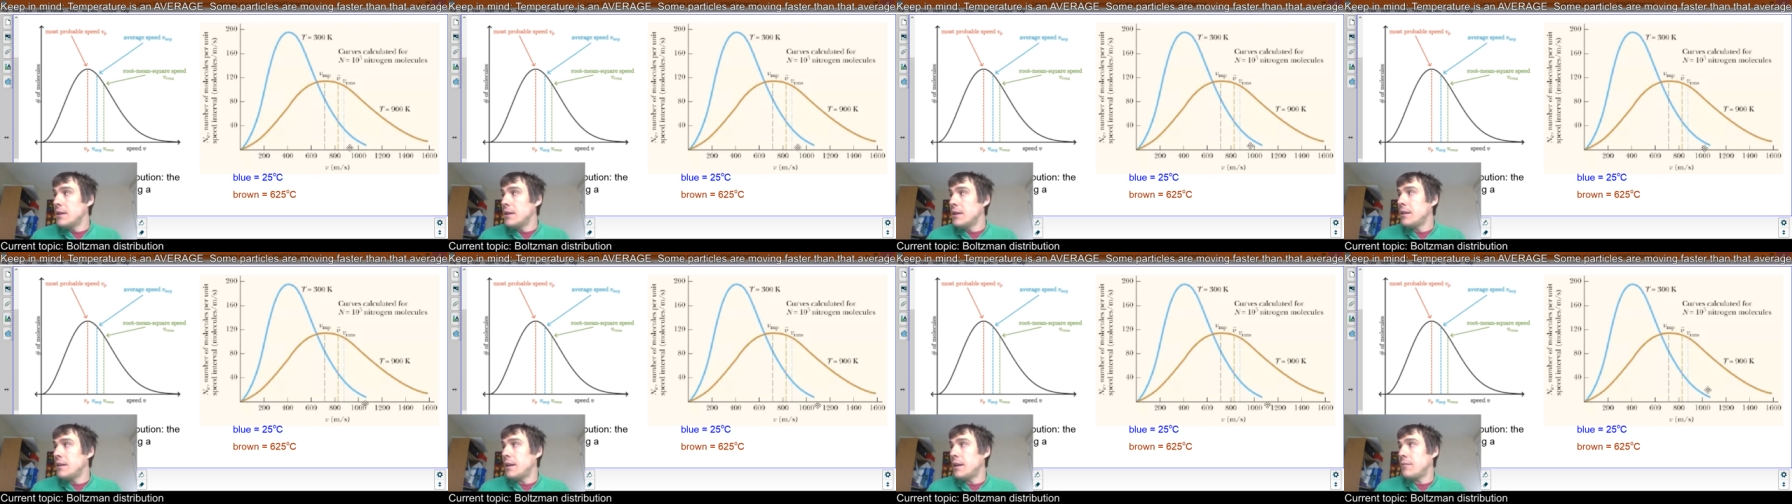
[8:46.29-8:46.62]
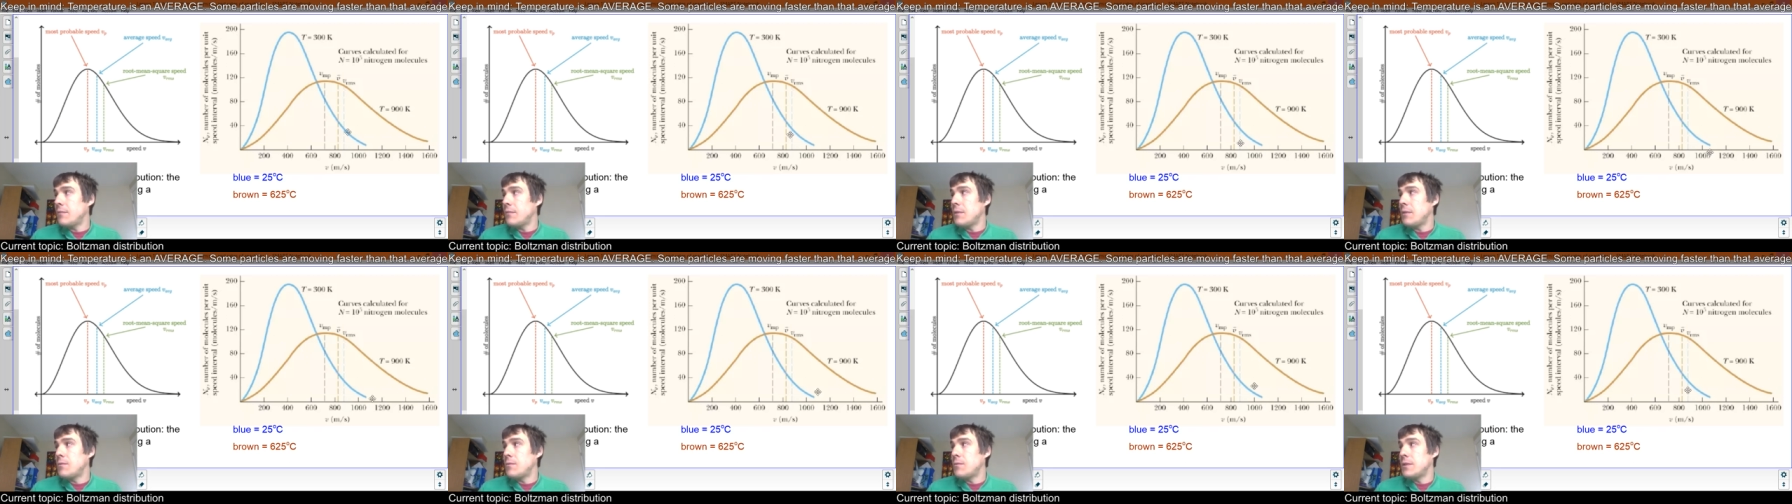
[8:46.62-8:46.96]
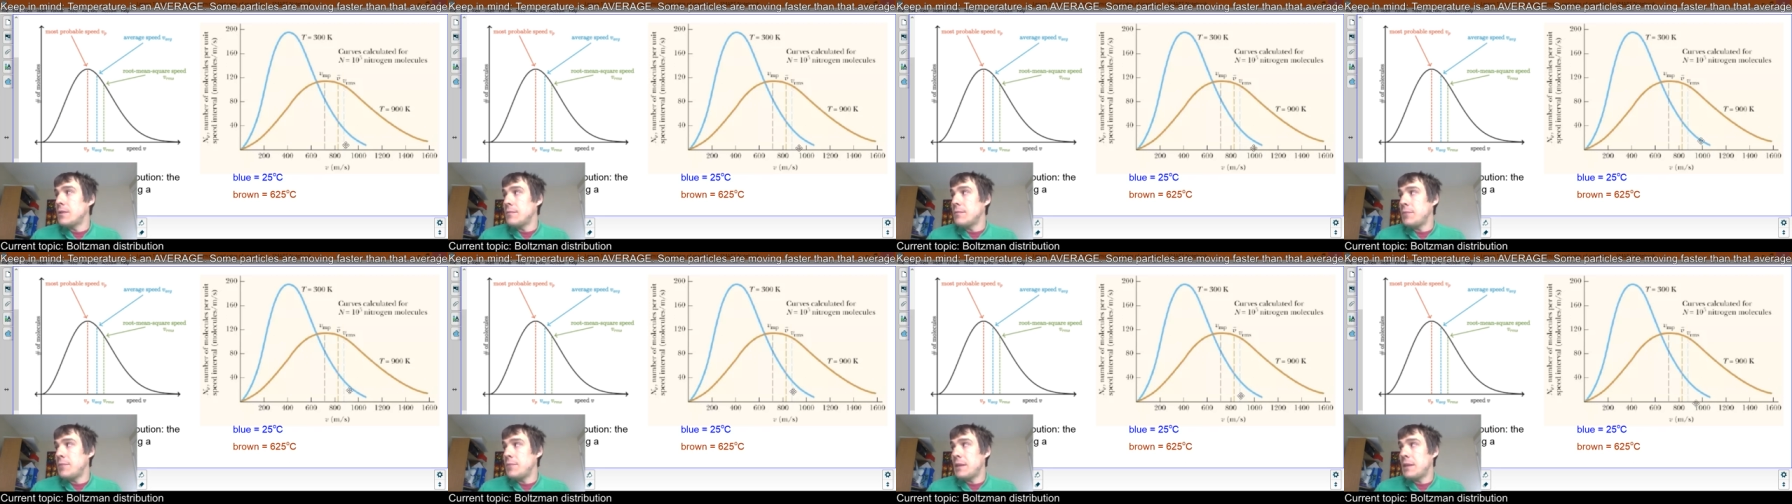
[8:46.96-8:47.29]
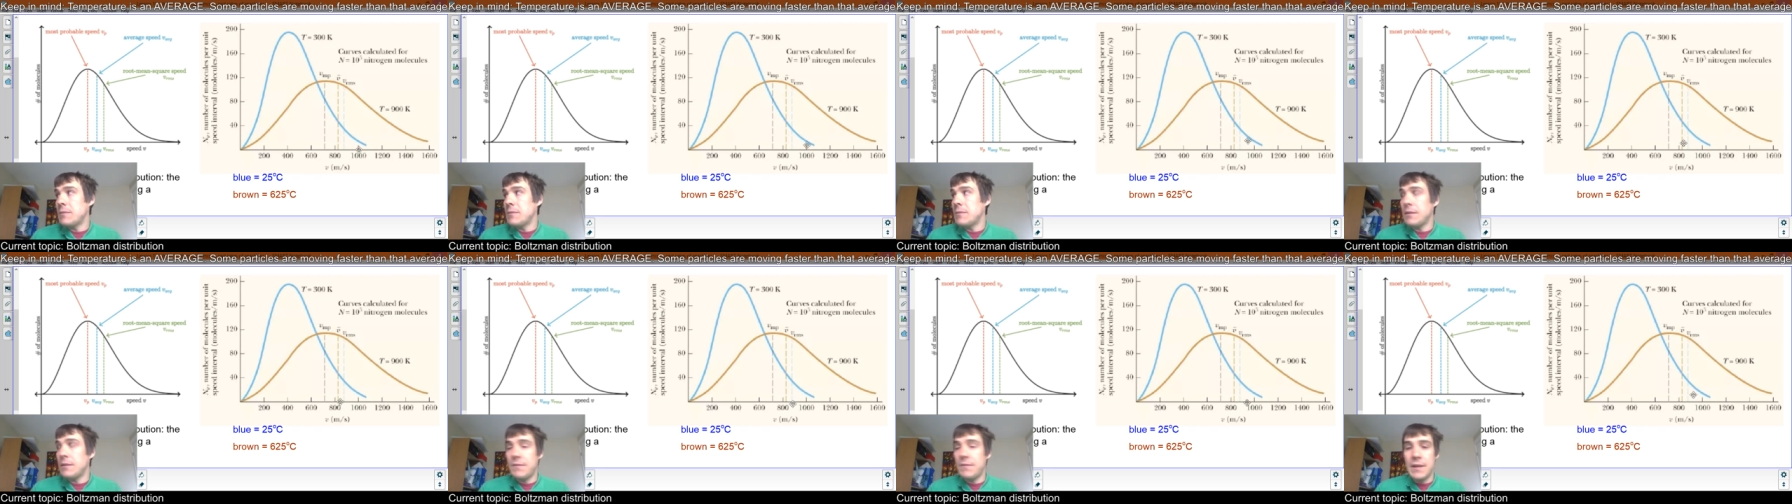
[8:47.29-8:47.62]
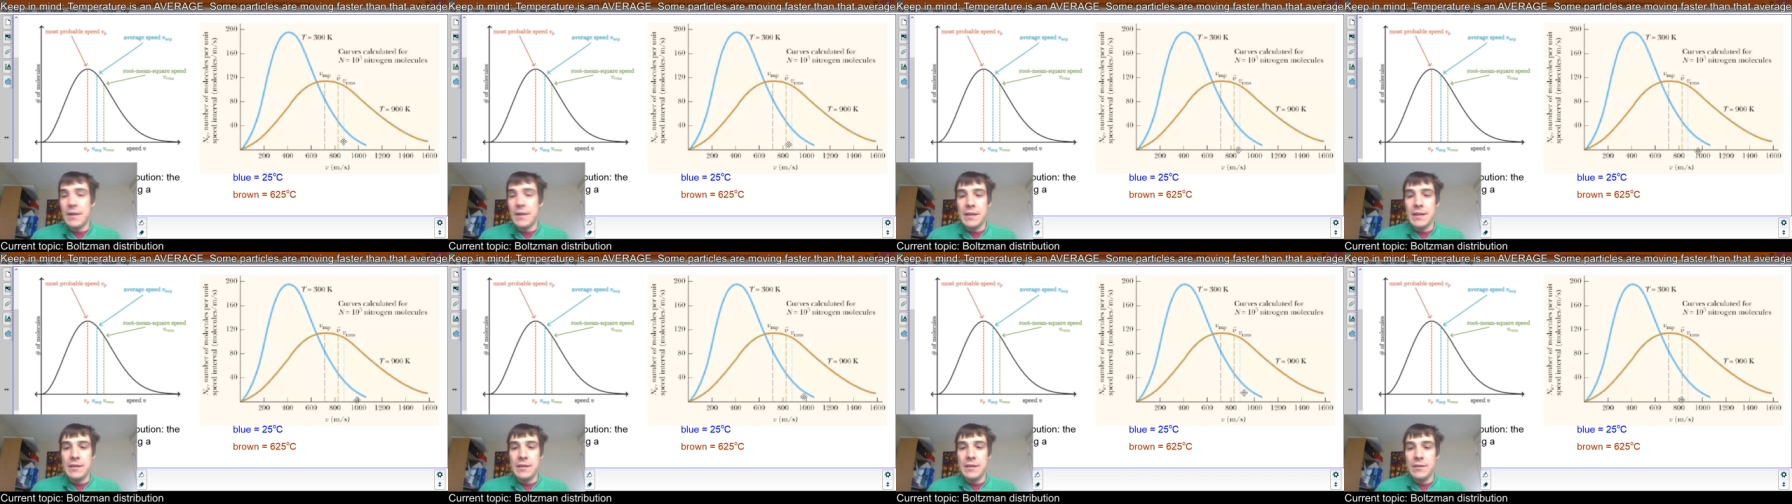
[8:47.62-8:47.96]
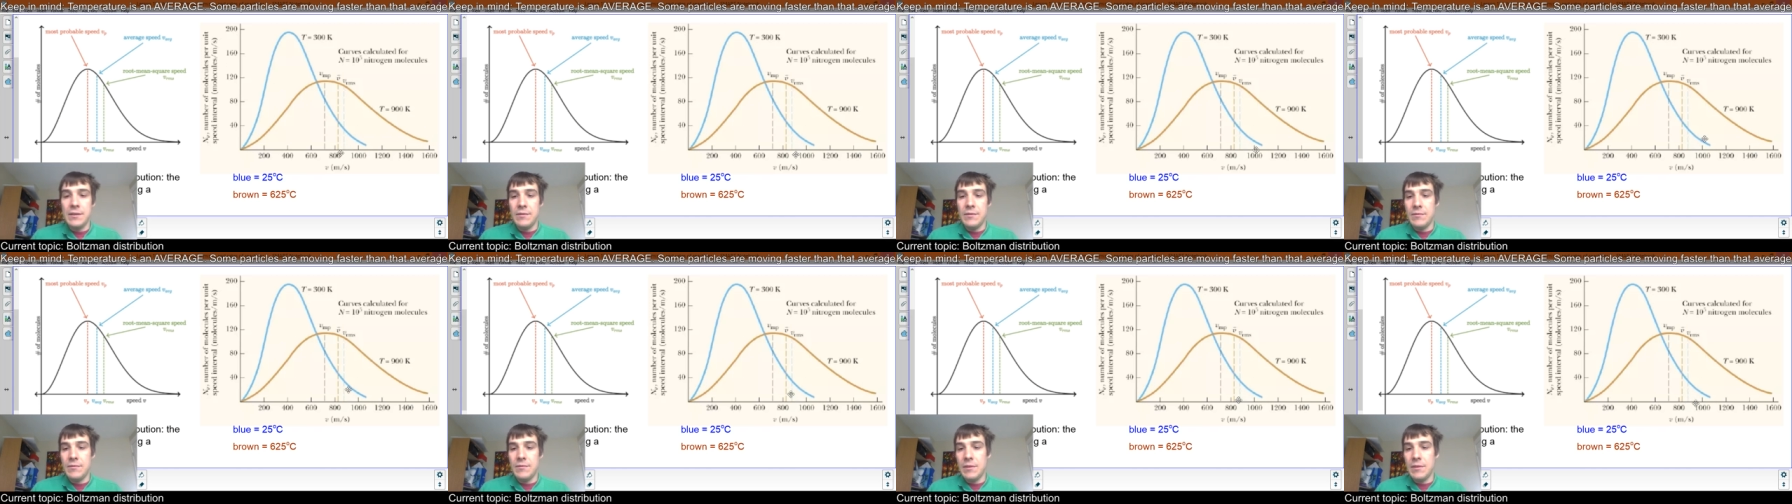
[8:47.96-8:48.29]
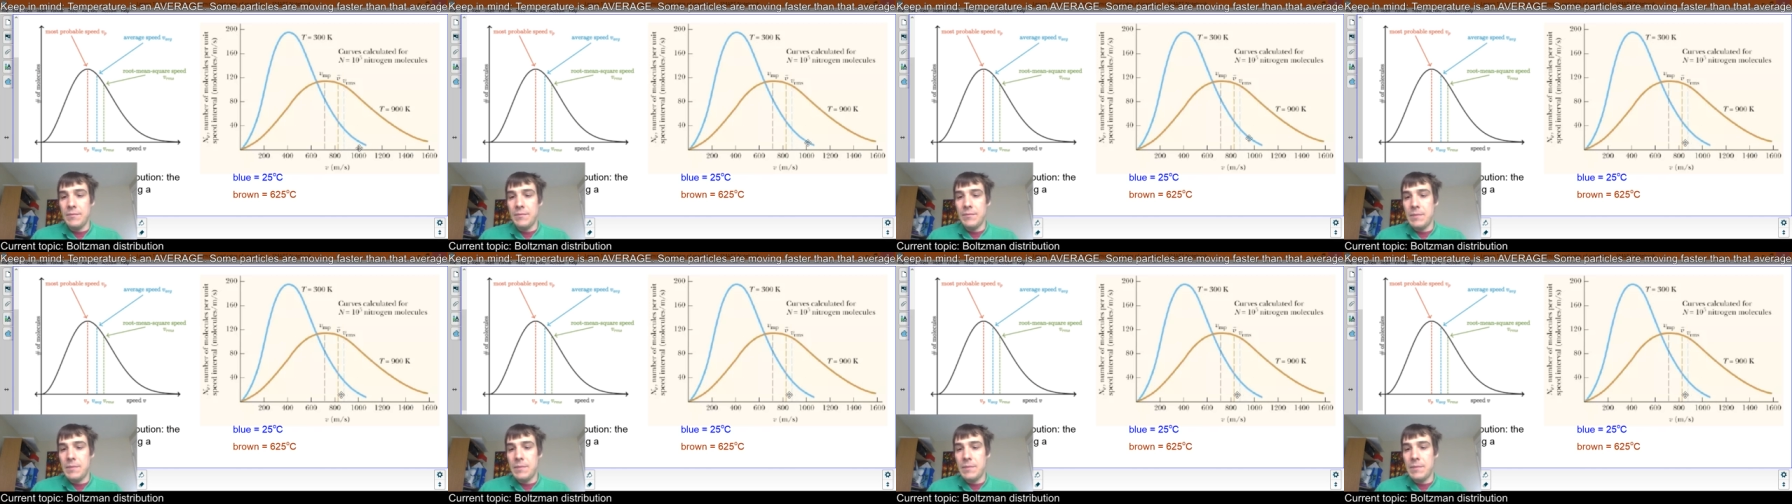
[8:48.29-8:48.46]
that we wouldn't be able to find or